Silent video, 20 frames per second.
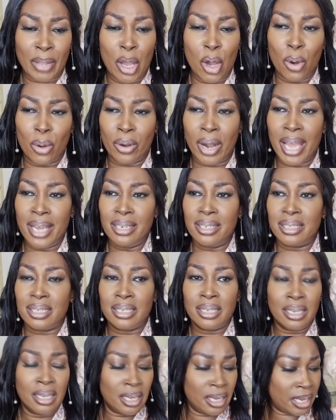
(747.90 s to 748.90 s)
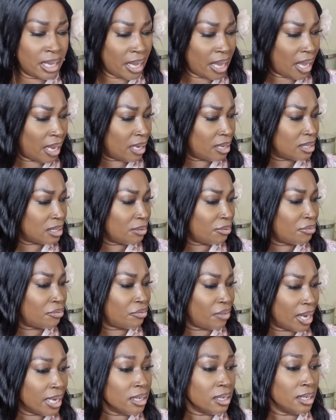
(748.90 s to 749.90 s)
All right. And
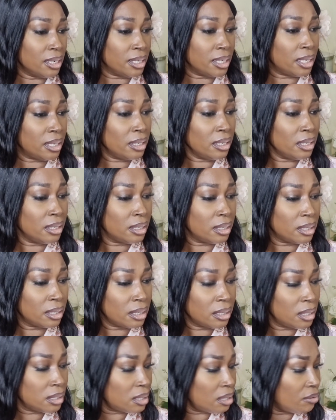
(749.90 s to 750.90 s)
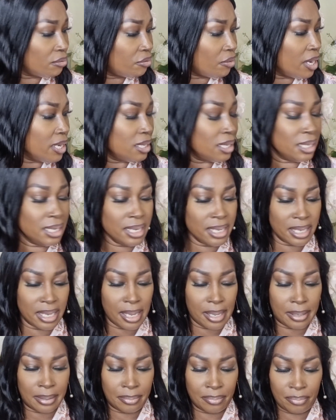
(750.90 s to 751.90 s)
finally, is it finally?
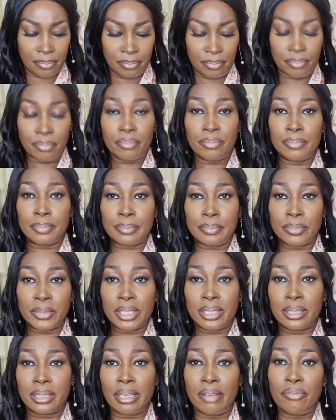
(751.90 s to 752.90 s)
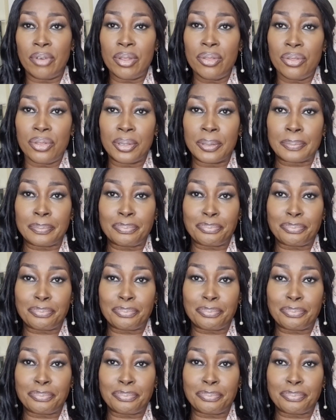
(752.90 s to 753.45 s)
Yeah. Seventh.